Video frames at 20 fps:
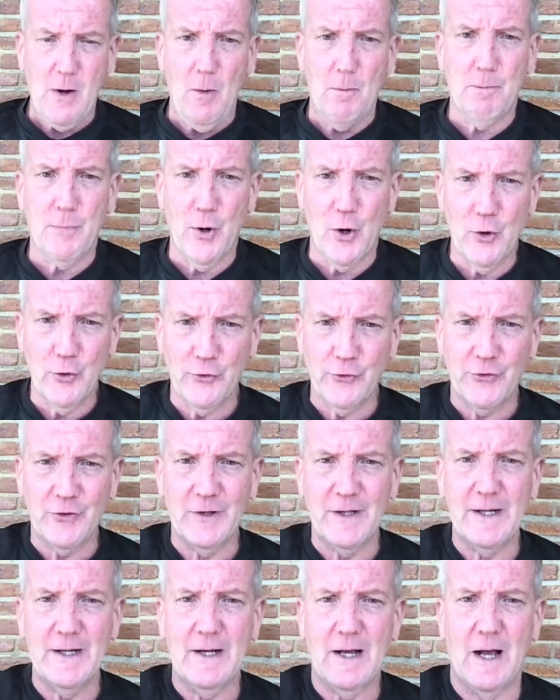
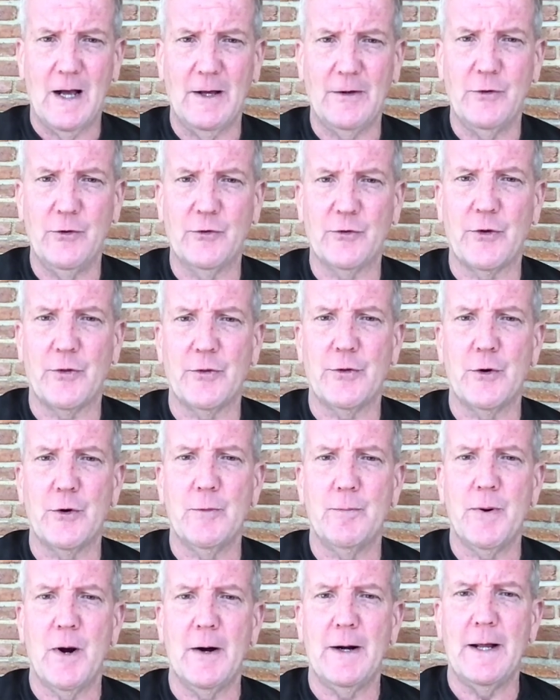Personally, I use a
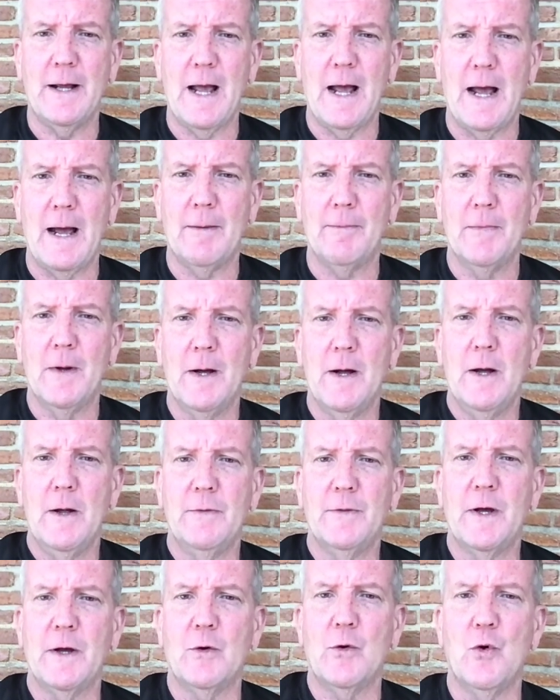third-party app
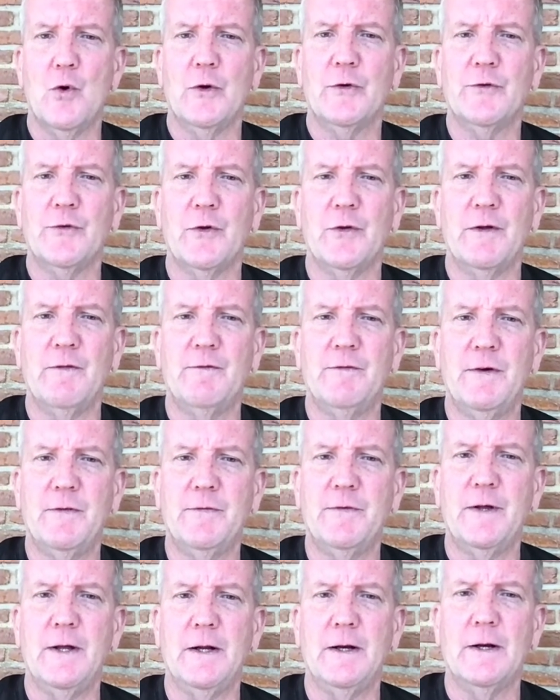that costs only
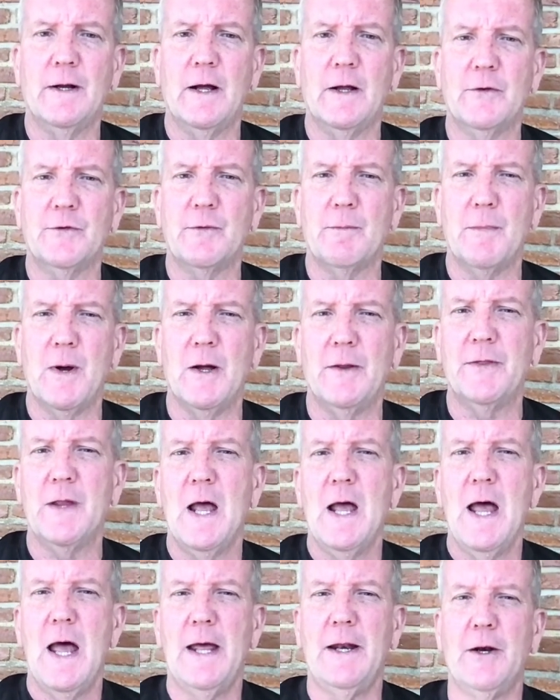$15 a month,
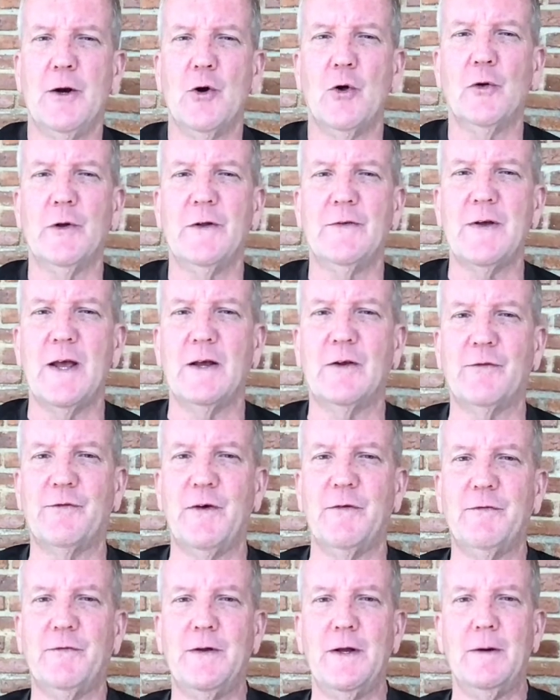and it only takes
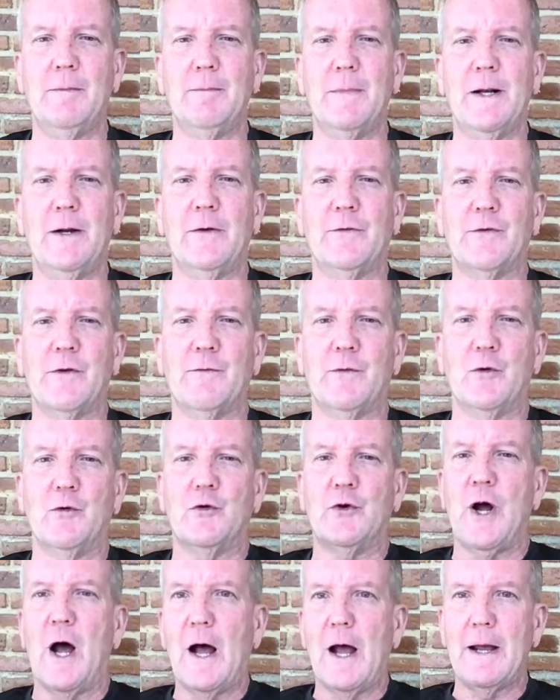15 minutes of your
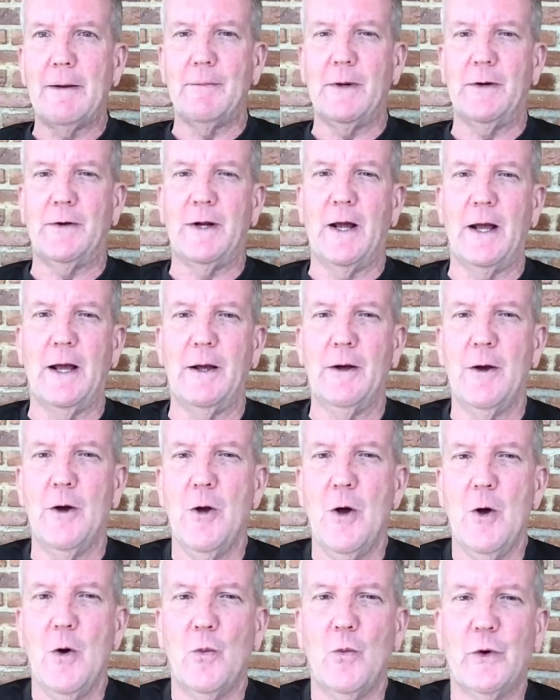time a day
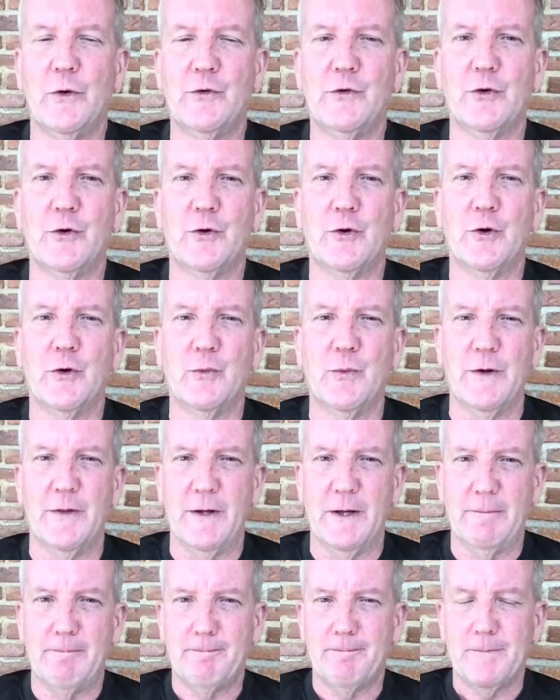once you're good with
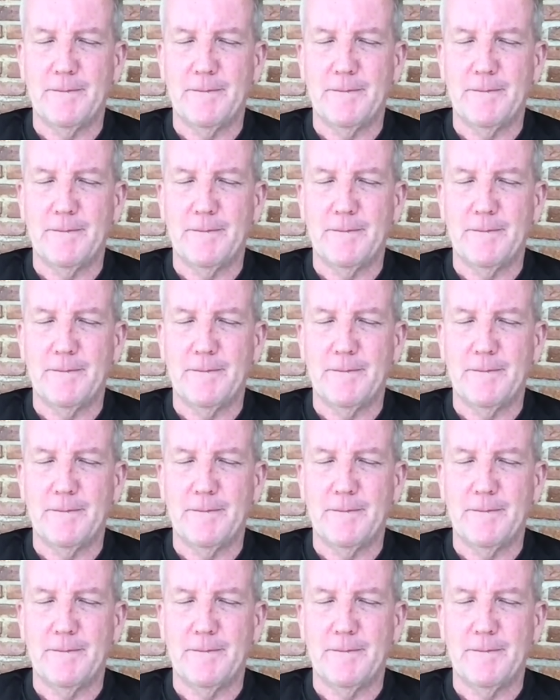it.